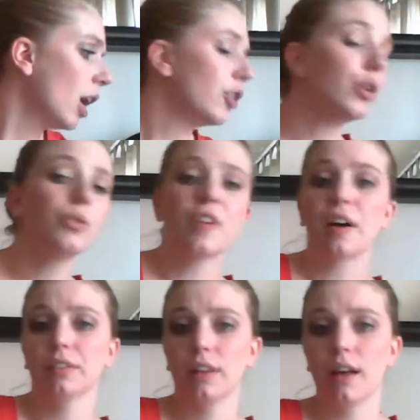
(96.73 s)

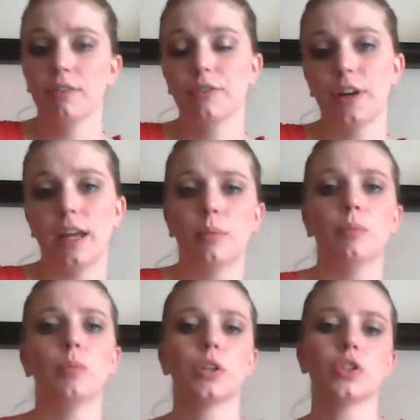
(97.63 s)
Newfound love for
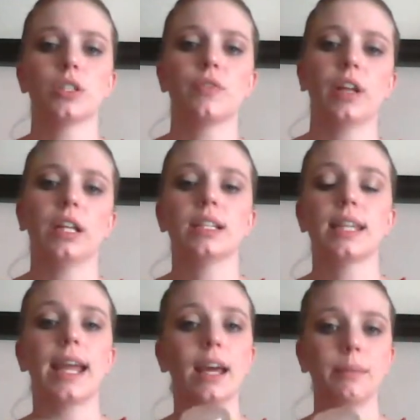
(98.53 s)
him, which is funny. It's
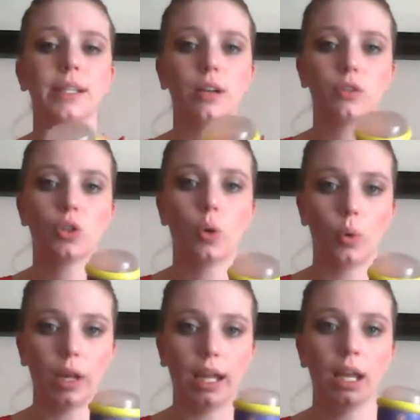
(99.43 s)
a hand-me-down
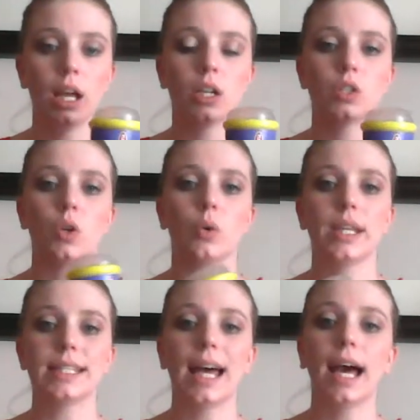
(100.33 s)
toy, so
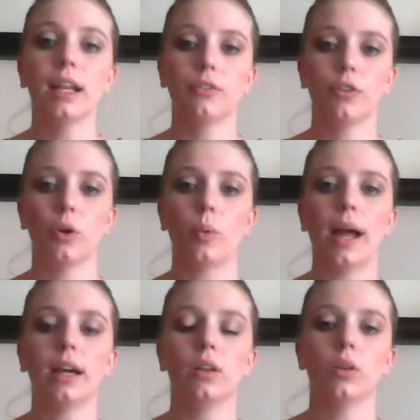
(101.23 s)
he's had it for a
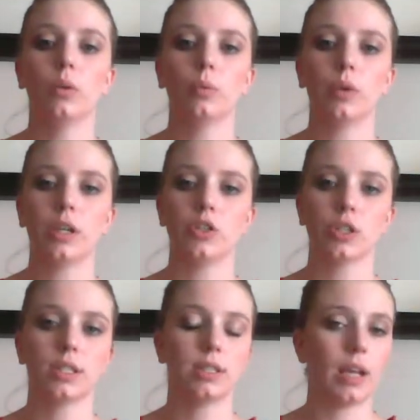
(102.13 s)
while. He
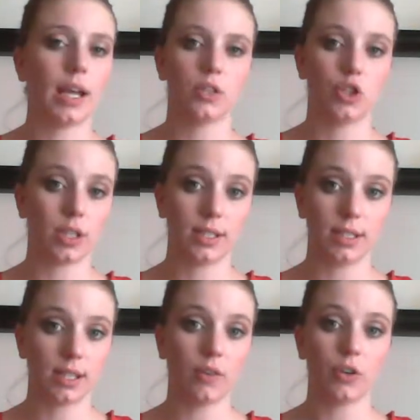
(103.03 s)
has just
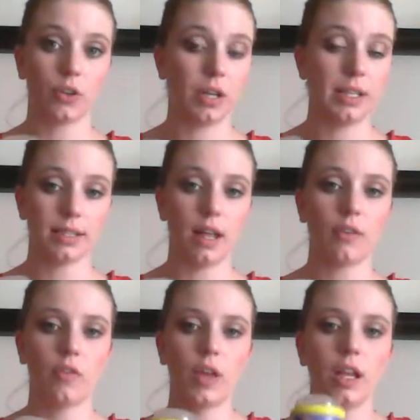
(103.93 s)
discovered his
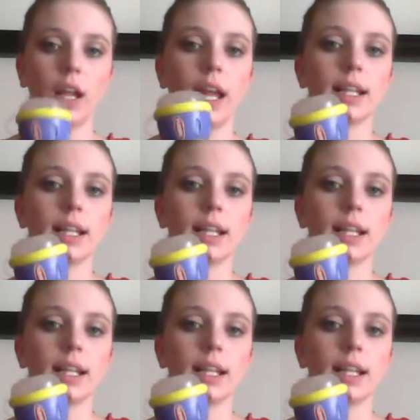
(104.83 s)
love of it.